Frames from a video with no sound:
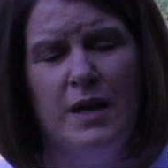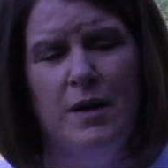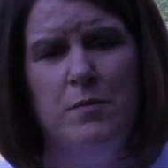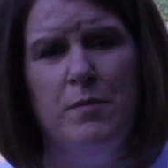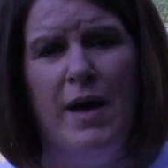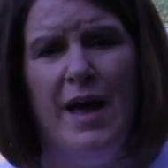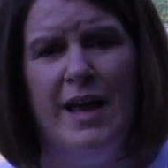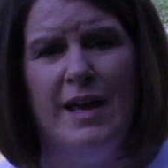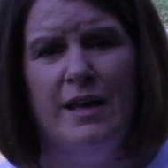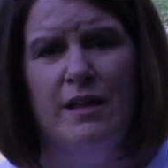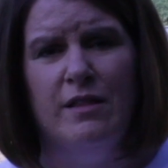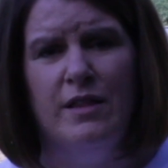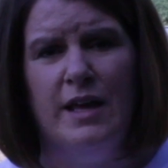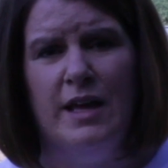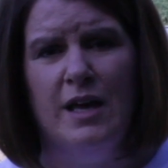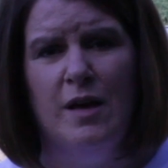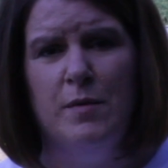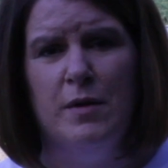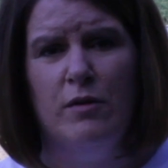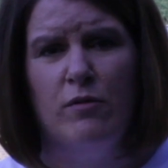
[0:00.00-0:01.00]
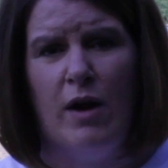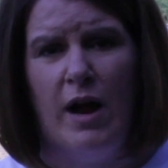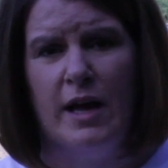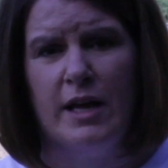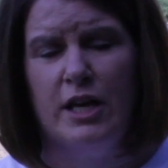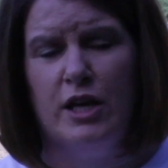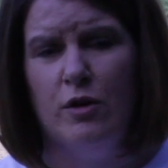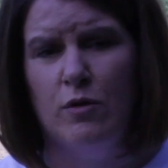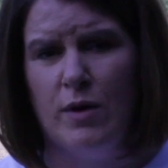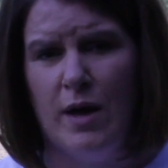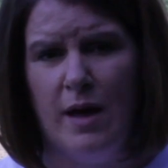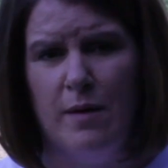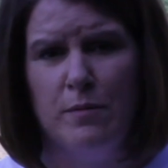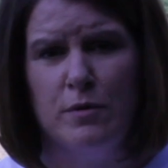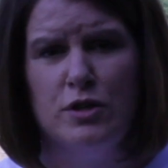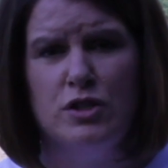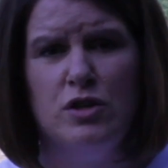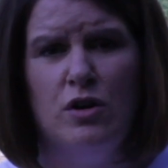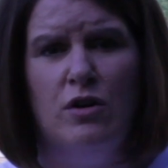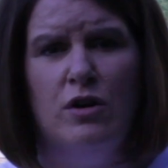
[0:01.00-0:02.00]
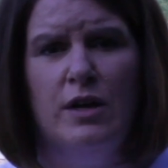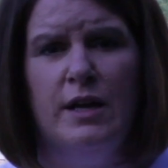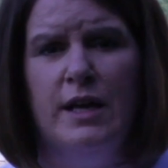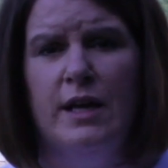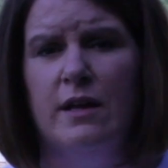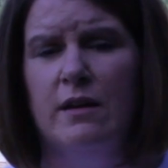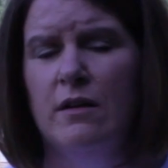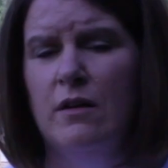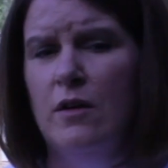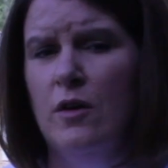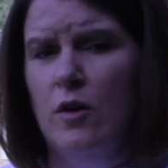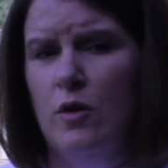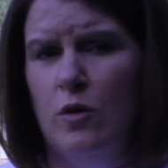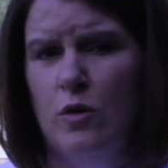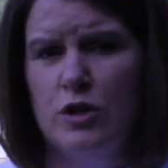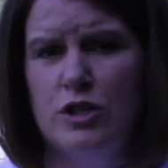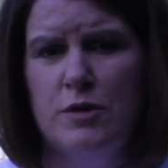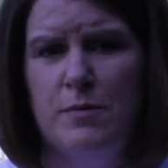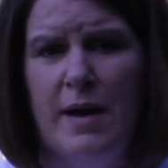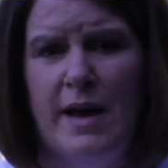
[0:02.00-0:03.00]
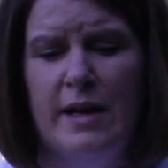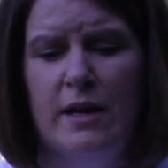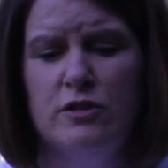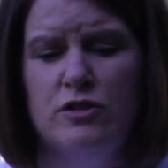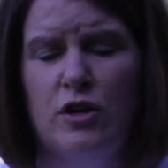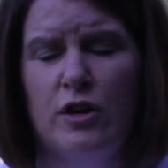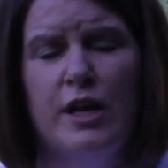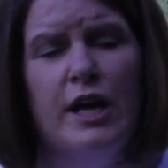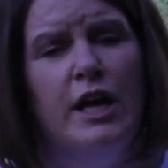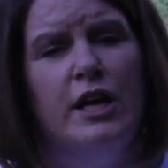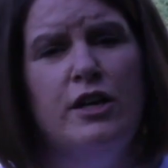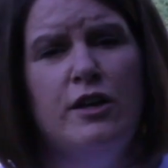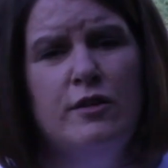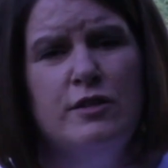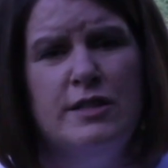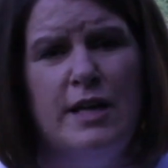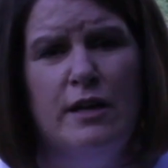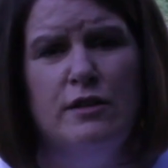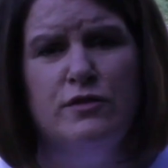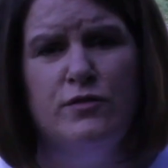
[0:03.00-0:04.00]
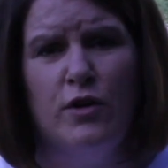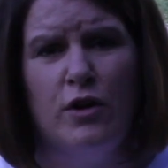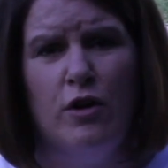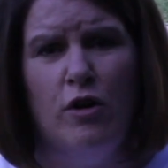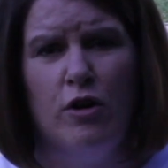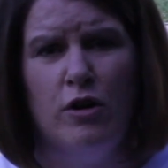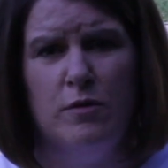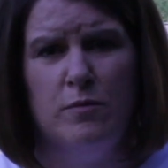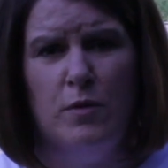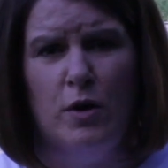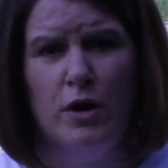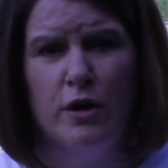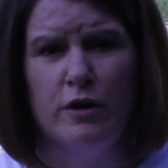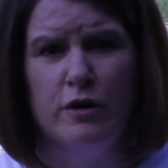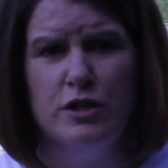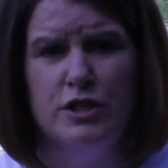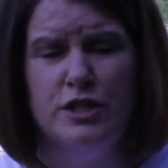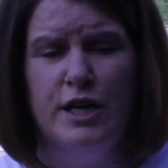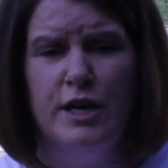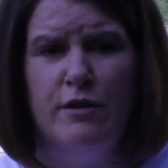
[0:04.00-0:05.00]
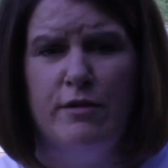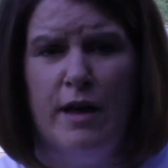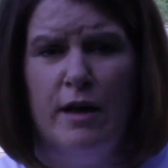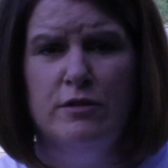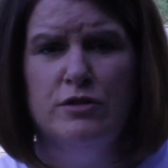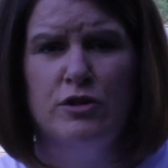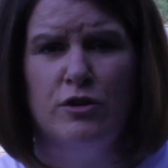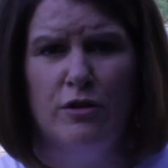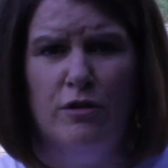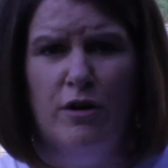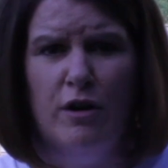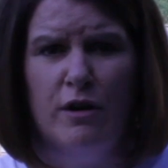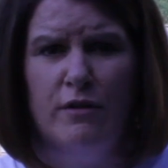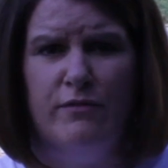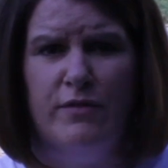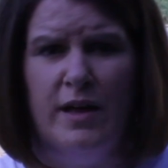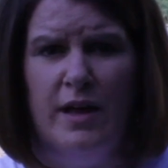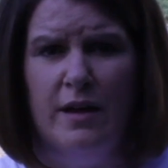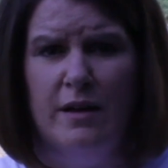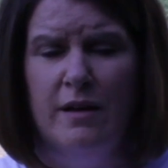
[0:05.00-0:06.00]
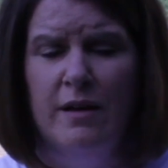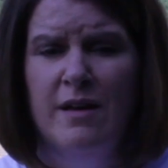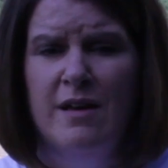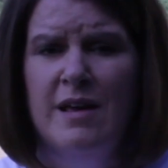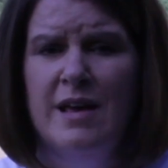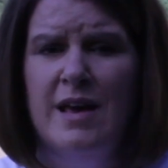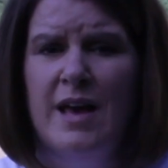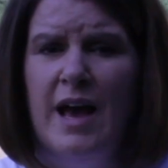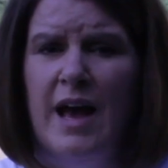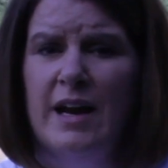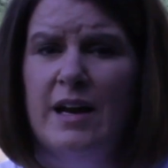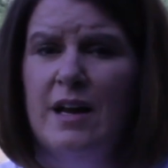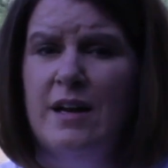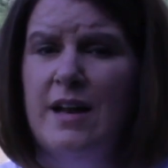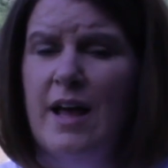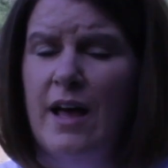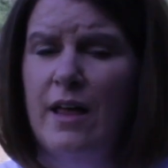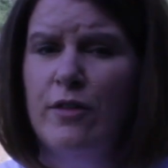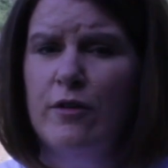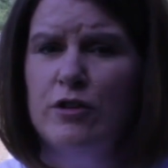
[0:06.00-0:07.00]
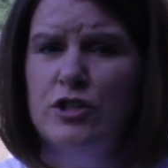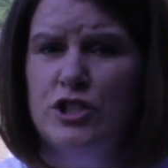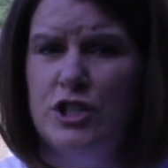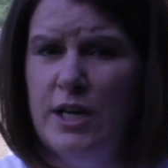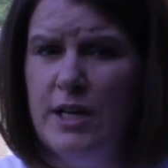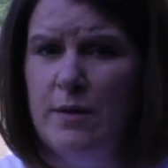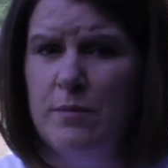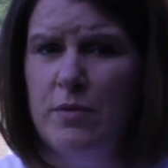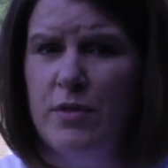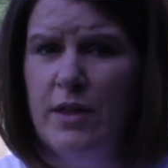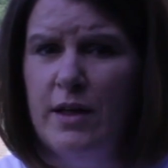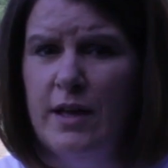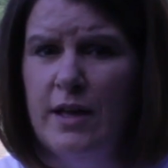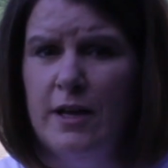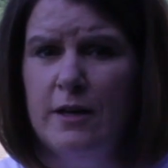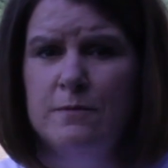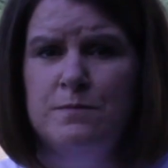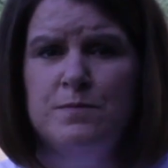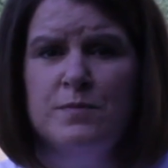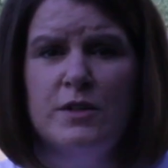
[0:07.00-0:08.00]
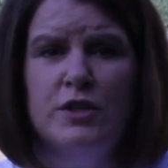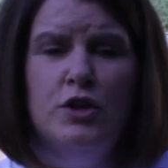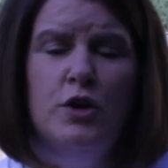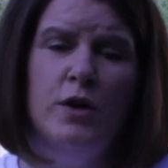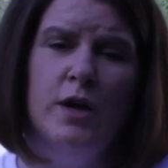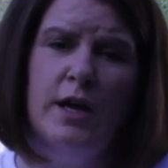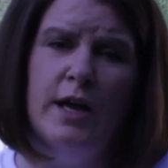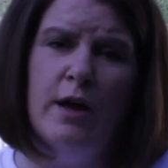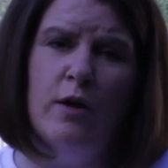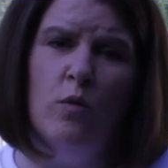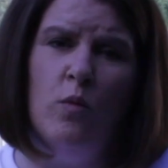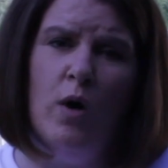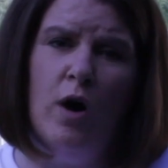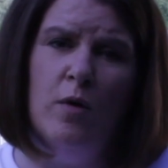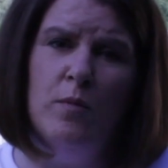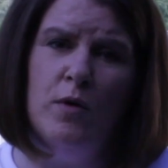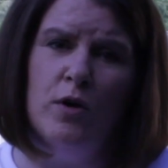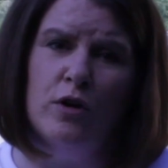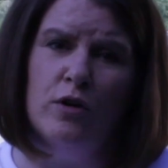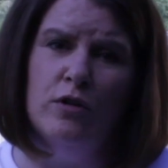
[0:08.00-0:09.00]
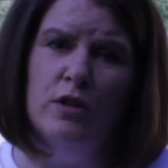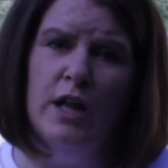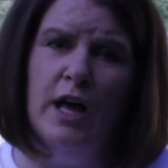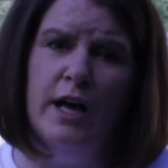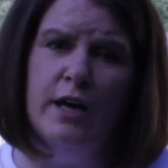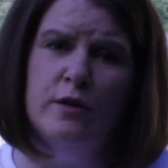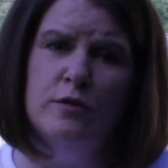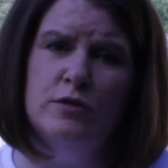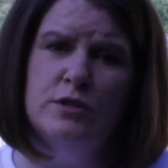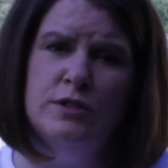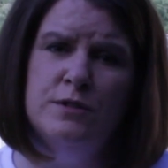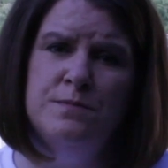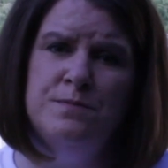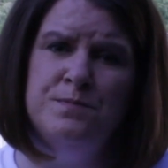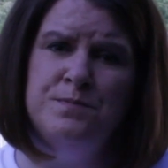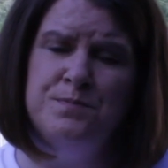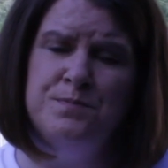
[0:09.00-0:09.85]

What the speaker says: and paint them and write cucumbers on it or tomatoes on it and use those for garden markers too. Those are a lot of fun. And another cheap thing, you can go to Walmart or Lowe's